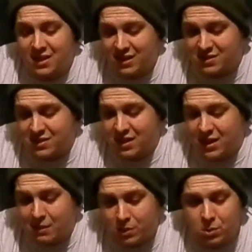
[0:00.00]
it's a
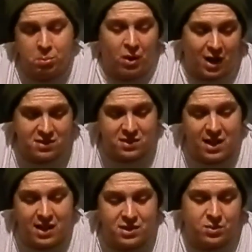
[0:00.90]
chemical
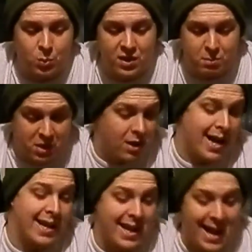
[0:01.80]
process with muriatic